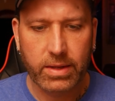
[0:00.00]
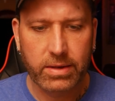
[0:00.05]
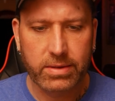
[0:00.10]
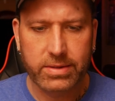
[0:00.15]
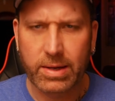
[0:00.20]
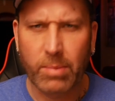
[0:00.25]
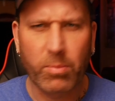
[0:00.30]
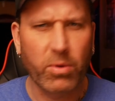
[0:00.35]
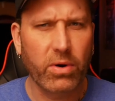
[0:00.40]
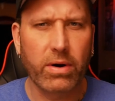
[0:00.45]

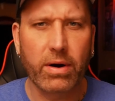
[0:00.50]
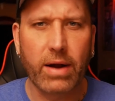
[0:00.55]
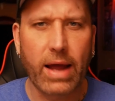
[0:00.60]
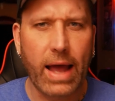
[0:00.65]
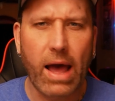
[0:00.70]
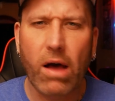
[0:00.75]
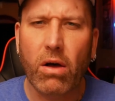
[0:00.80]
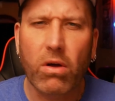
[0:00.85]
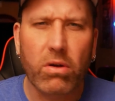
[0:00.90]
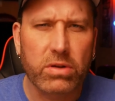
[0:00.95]
somewhere
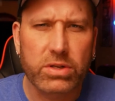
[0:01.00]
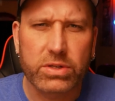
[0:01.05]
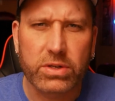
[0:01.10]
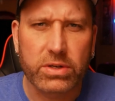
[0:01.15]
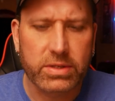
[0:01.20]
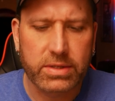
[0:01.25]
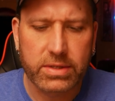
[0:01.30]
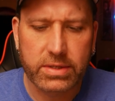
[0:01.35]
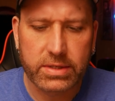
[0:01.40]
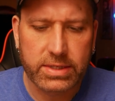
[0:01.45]
else
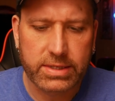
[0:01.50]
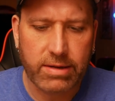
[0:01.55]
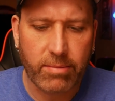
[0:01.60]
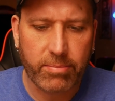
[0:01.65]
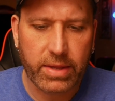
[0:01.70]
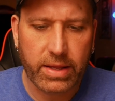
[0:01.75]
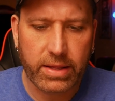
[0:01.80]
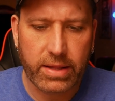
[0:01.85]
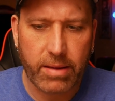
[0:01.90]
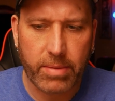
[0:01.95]
or something.